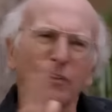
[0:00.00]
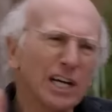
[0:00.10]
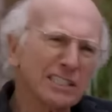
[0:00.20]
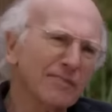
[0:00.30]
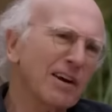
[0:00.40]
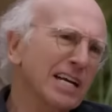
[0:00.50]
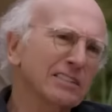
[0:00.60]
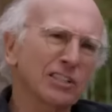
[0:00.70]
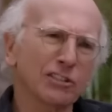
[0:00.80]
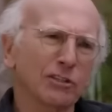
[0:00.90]
Have you guys ever
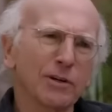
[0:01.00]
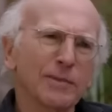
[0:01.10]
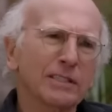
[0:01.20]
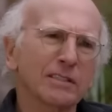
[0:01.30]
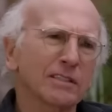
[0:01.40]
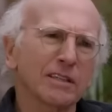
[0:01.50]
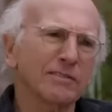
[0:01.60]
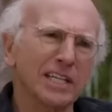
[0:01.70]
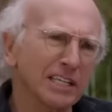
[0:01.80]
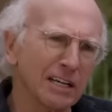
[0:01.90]
had a disagreement
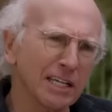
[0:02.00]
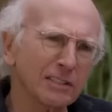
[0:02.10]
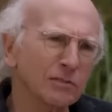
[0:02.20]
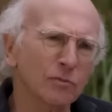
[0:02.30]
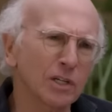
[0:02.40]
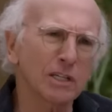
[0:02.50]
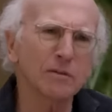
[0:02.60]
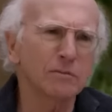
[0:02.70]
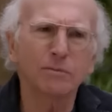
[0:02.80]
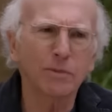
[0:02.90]
of any kind
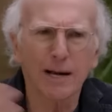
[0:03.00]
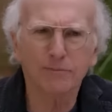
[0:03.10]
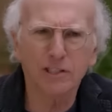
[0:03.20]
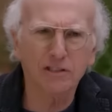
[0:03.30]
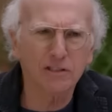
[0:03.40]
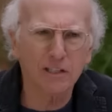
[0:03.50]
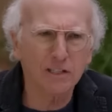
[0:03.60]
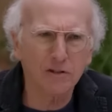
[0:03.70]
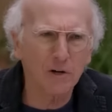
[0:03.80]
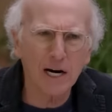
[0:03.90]
where perhaps she started